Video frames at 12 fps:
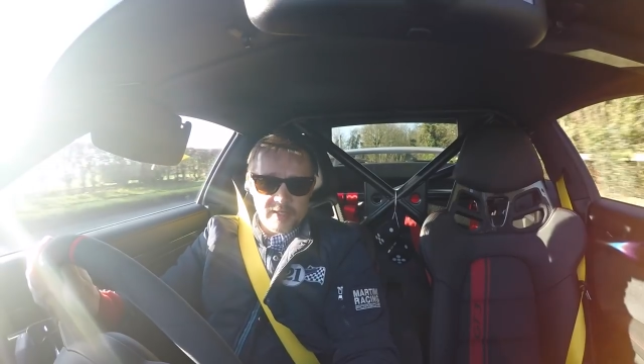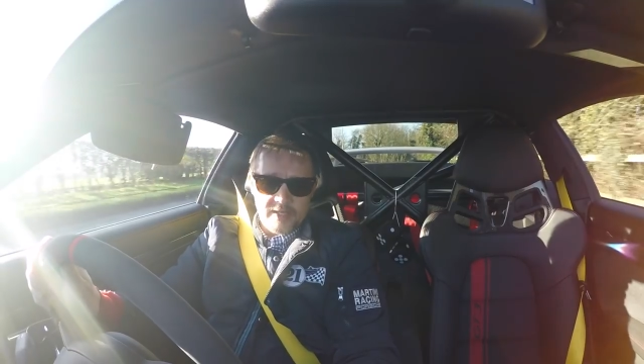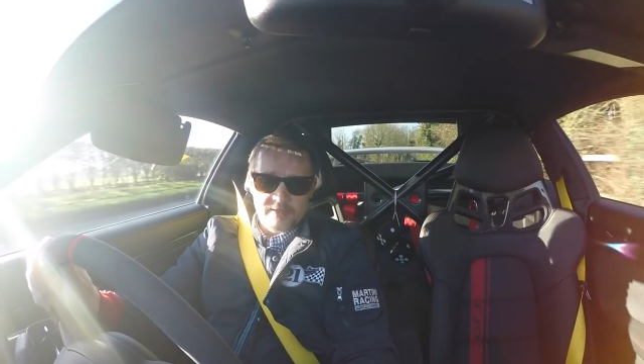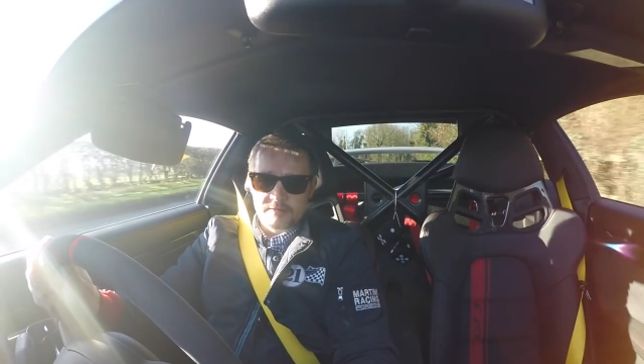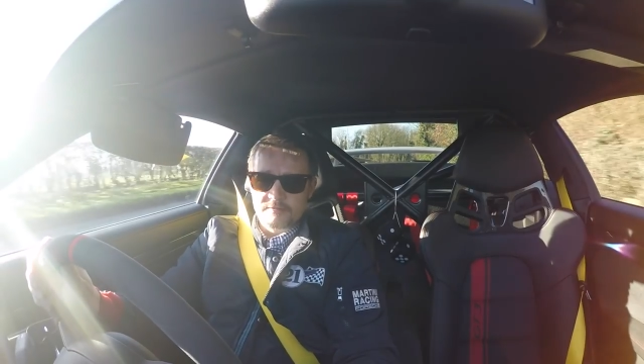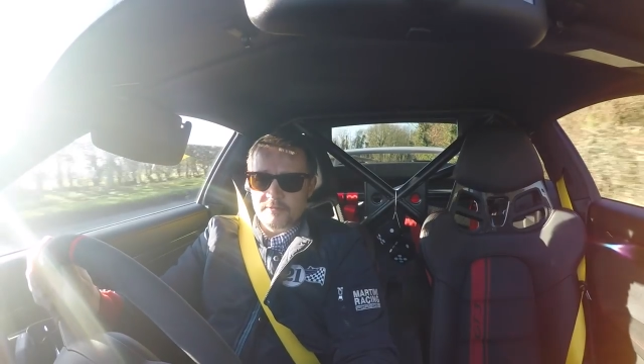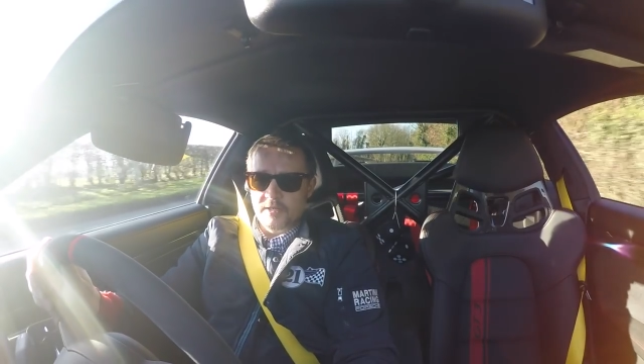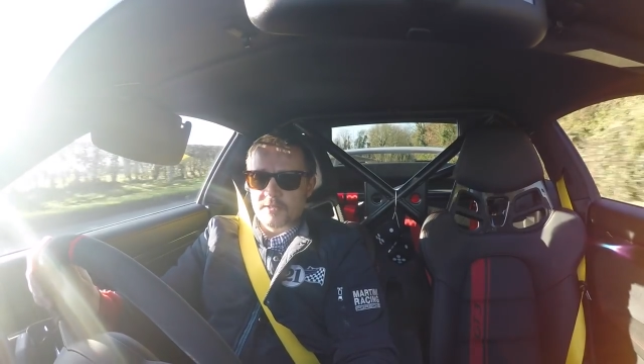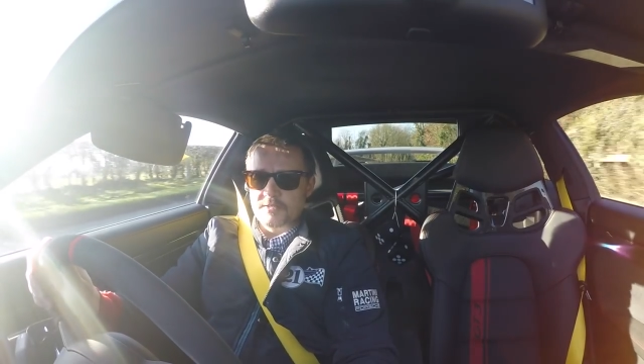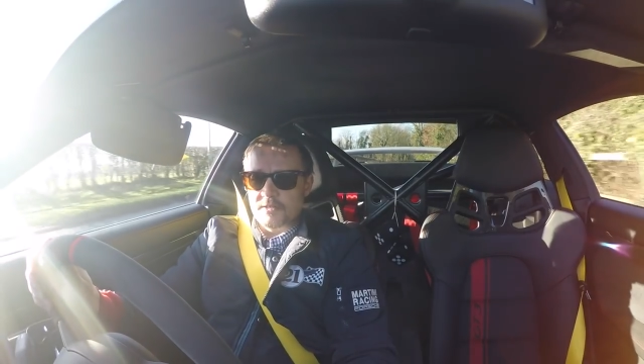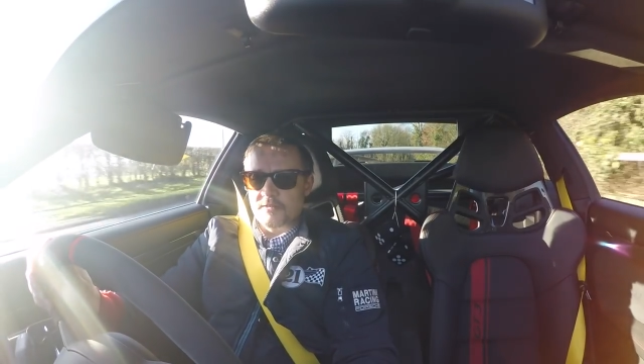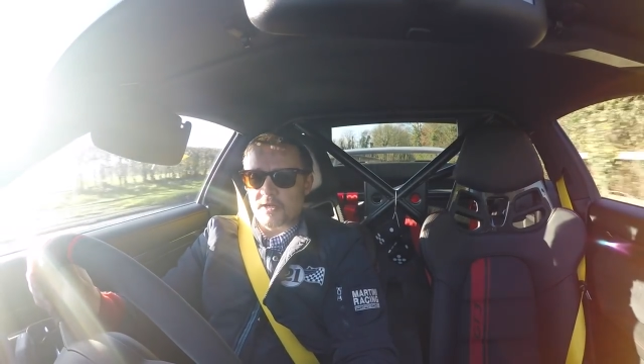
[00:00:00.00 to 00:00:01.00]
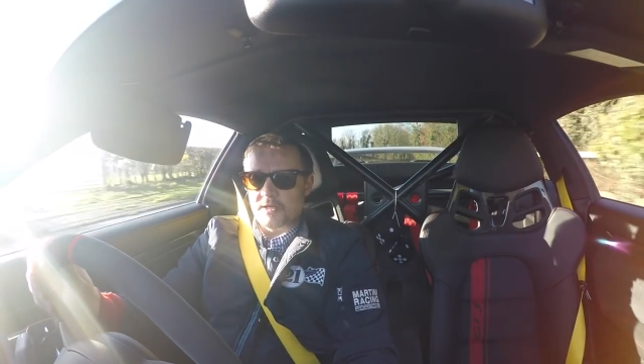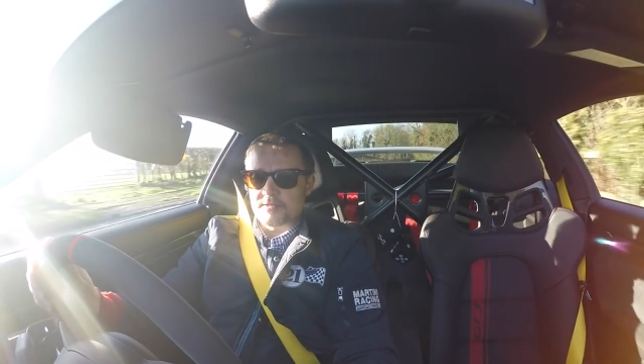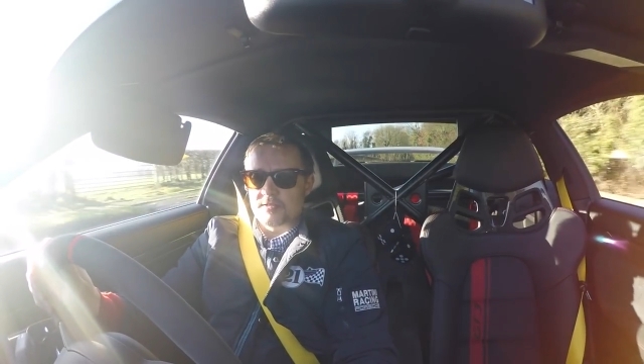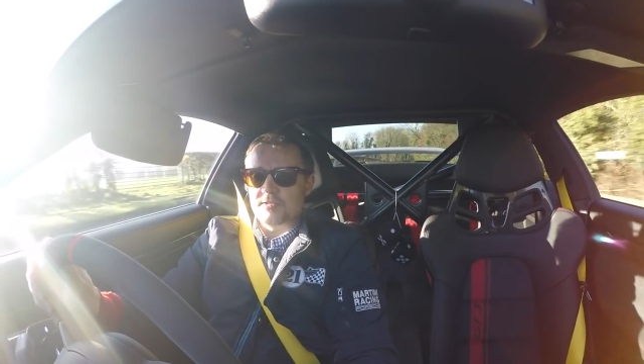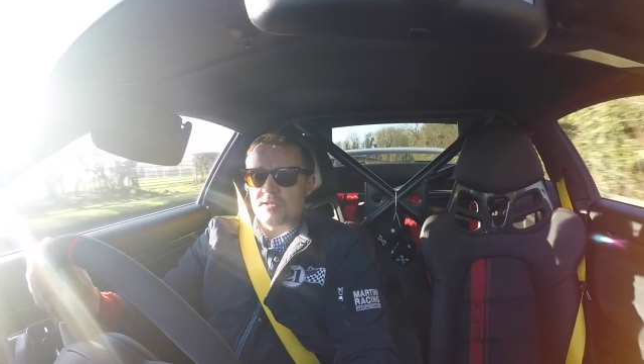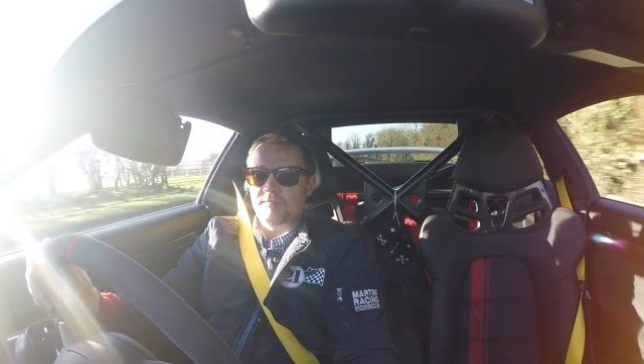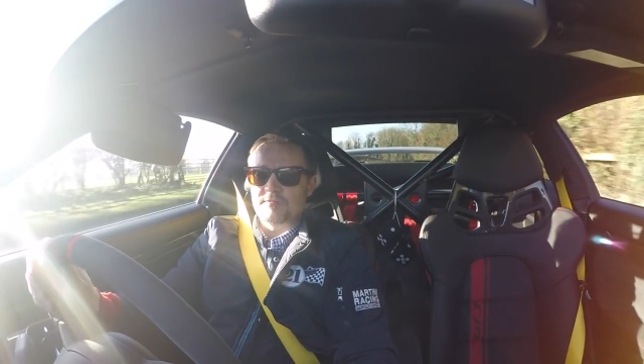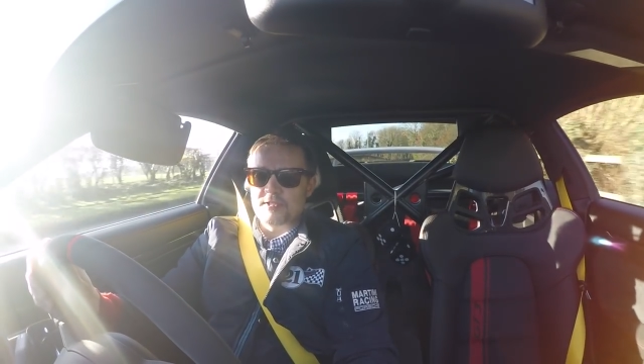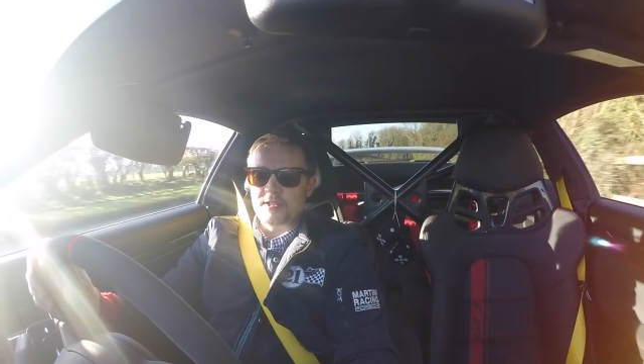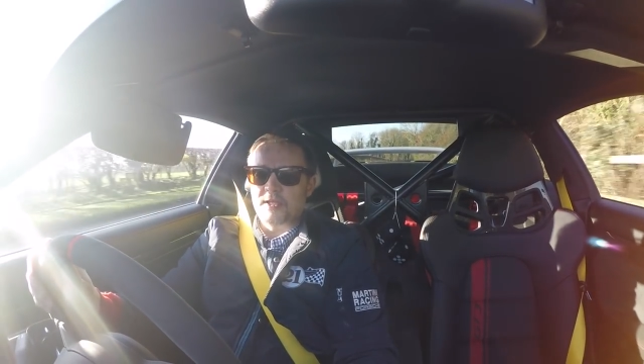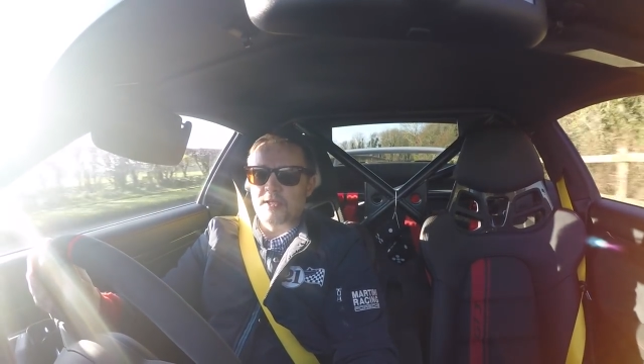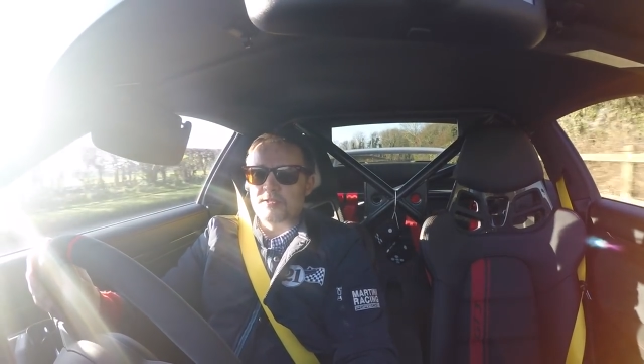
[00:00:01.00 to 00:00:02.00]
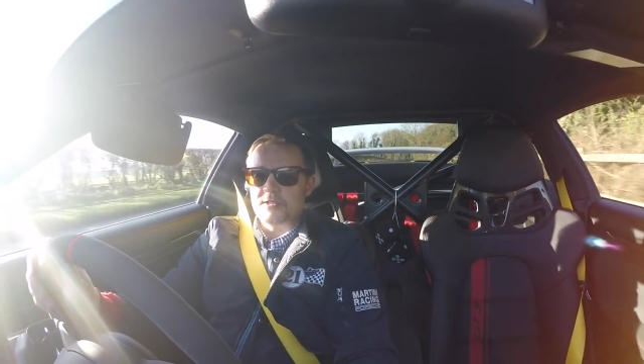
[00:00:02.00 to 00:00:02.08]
the end of 2017.